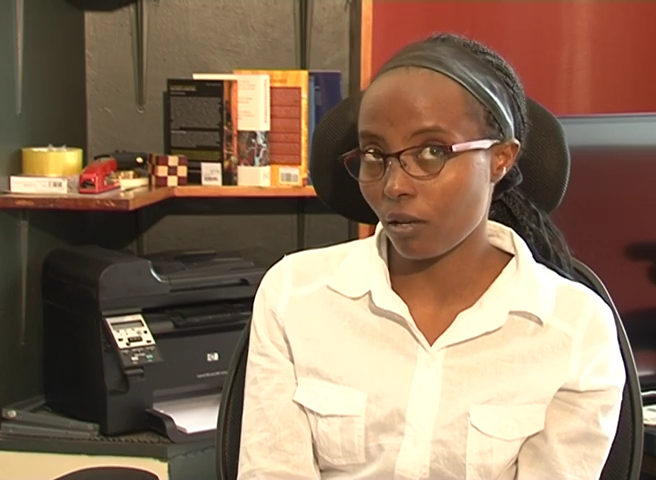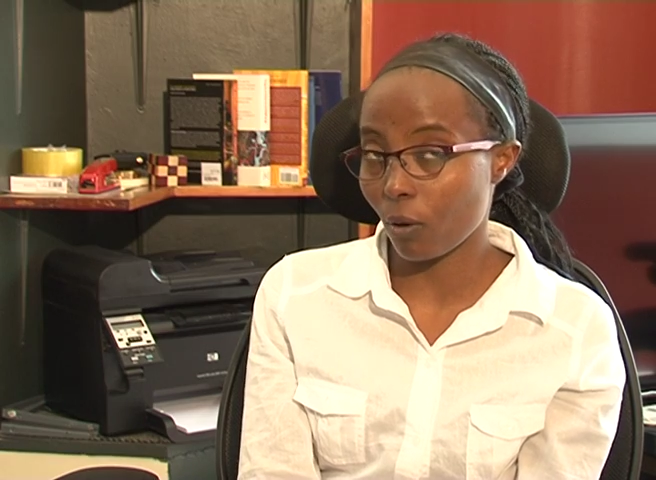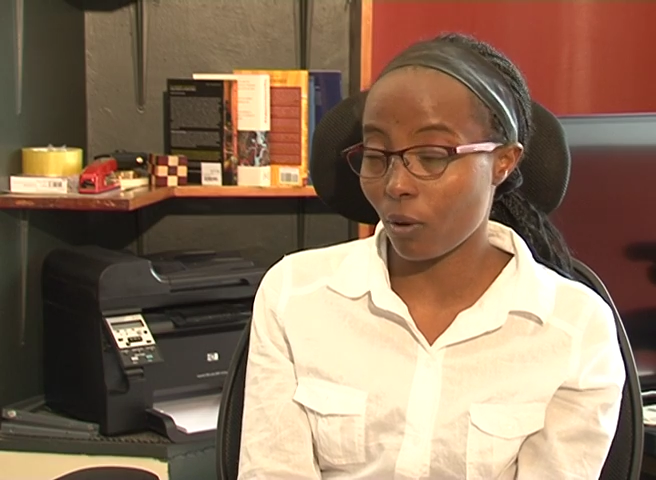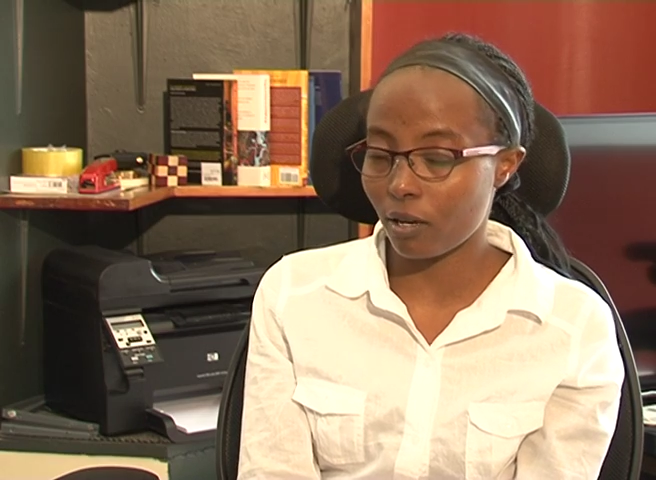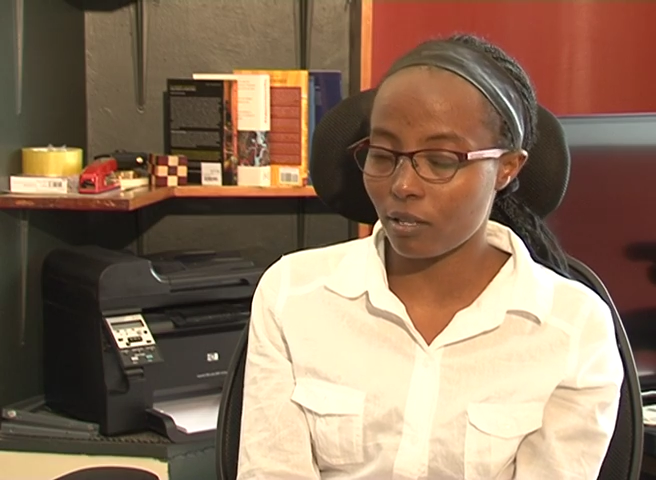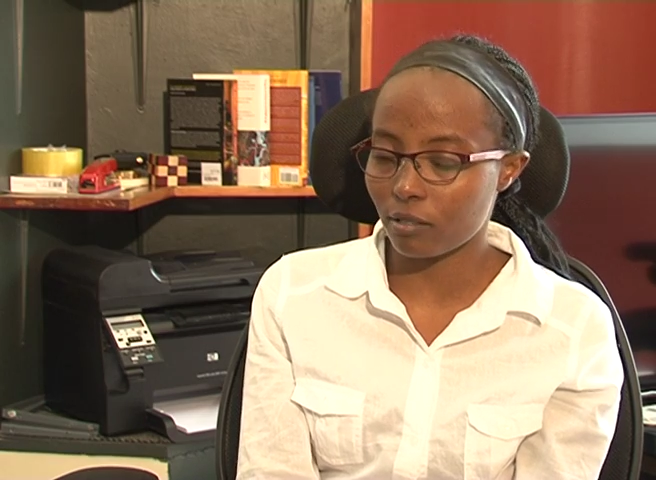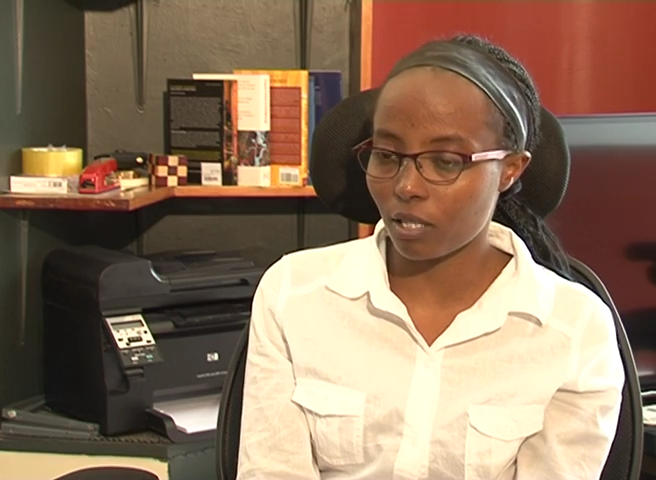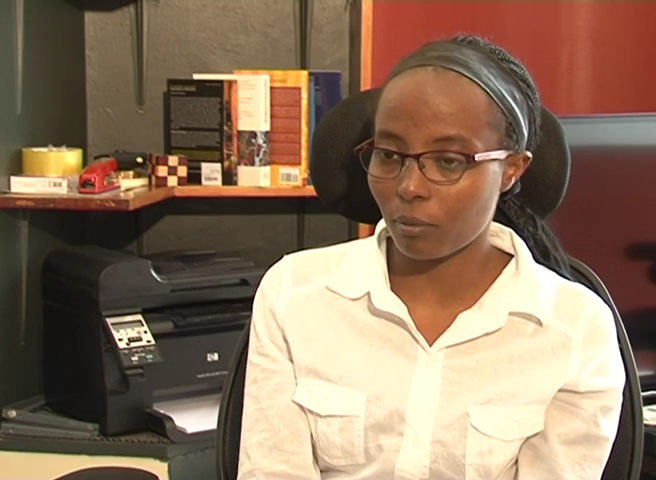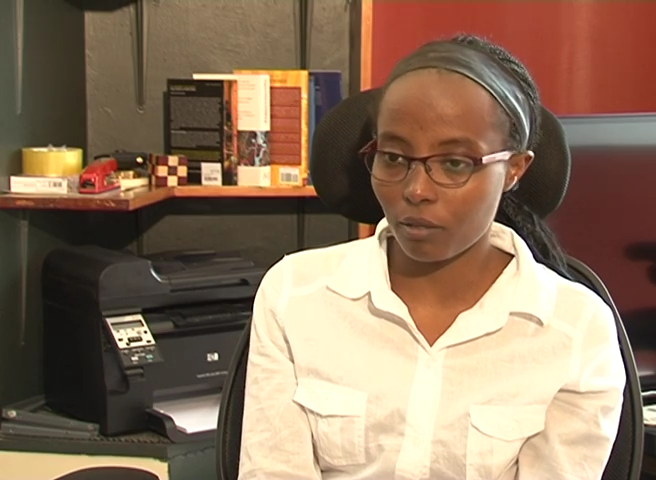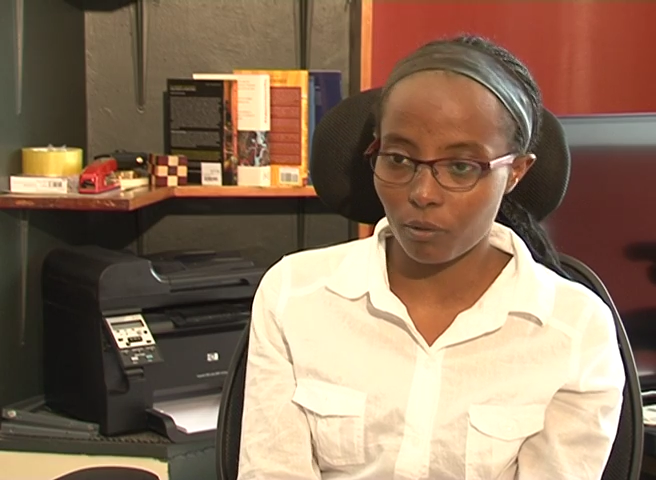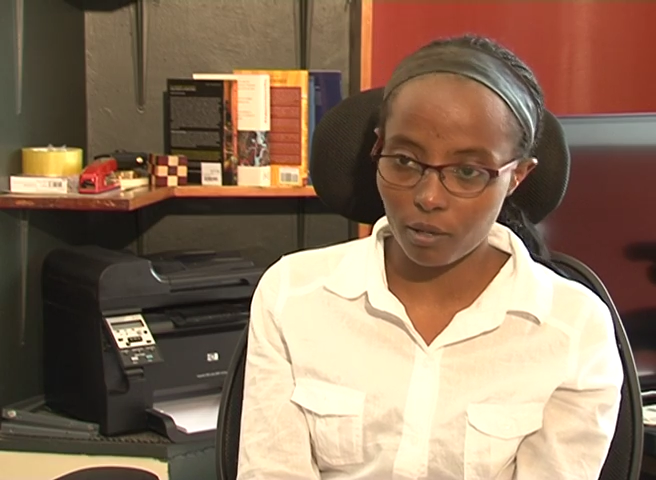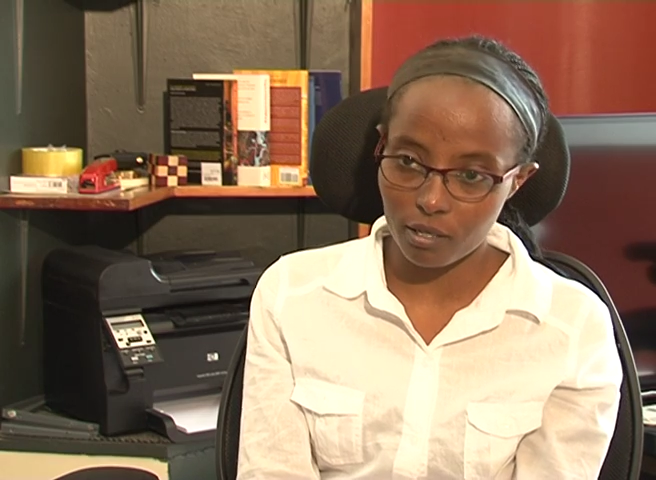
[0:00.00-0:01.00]
award has come
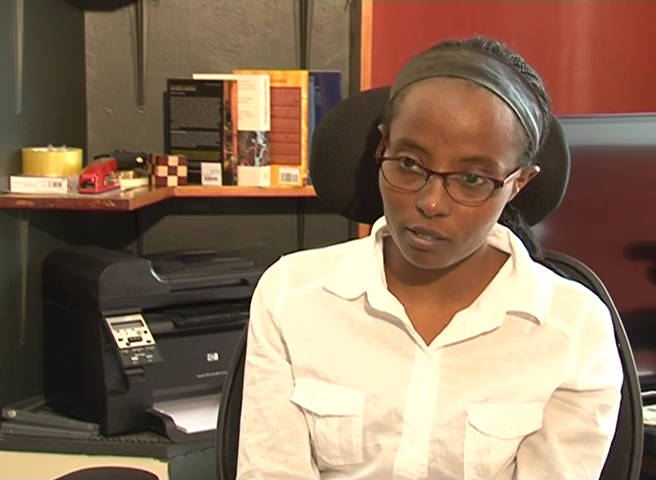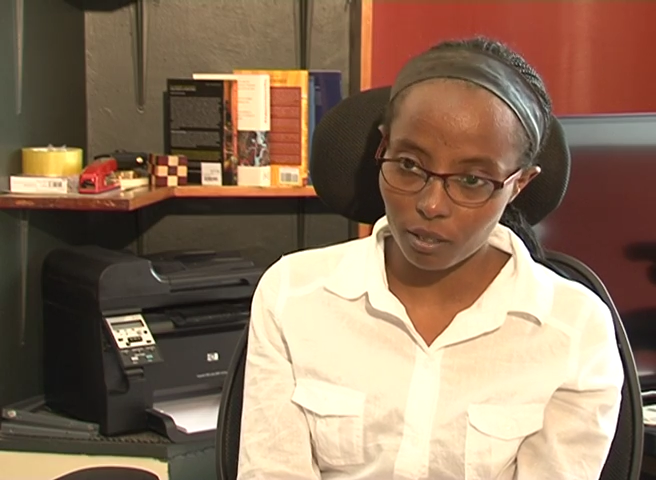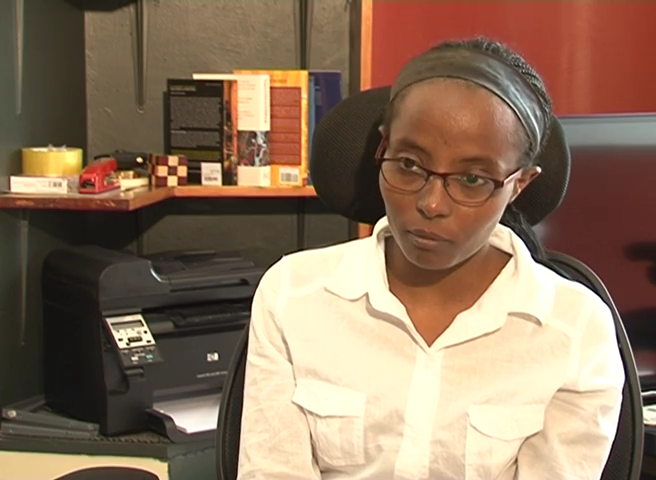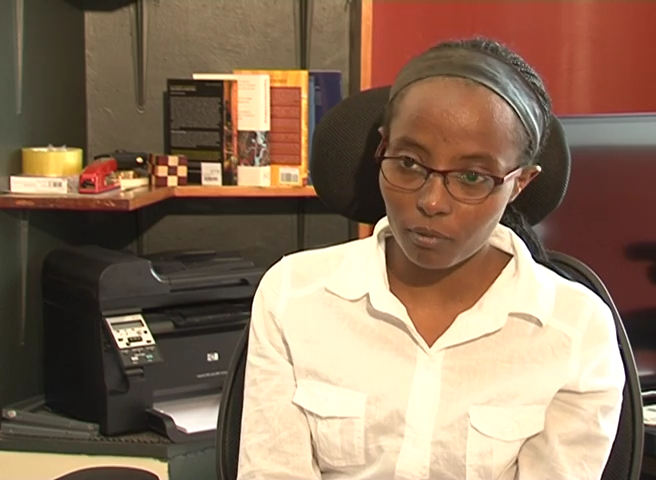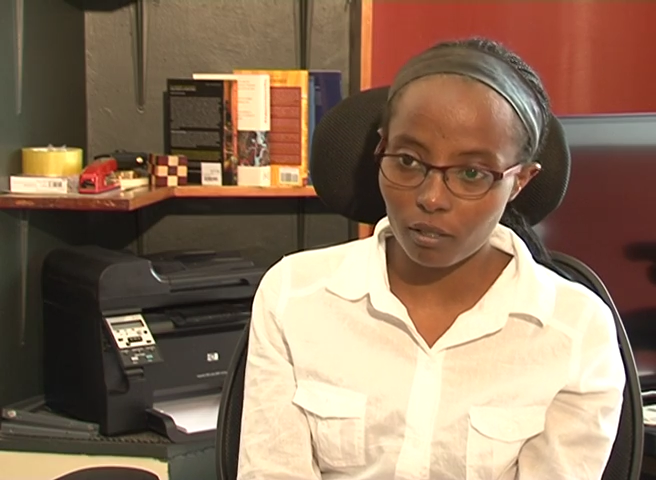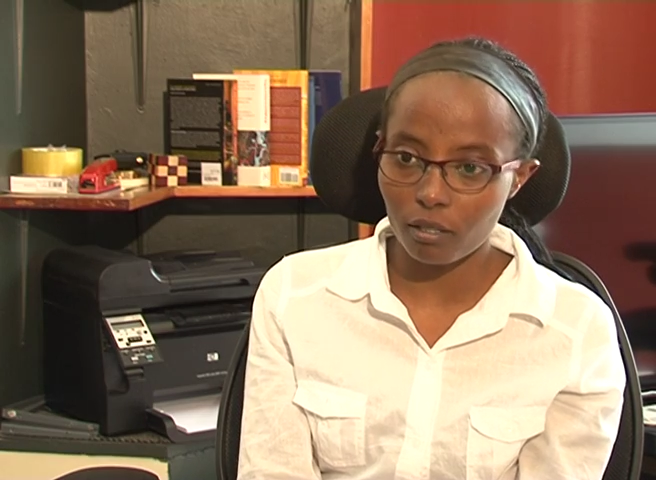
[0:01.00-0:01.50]
at the right time,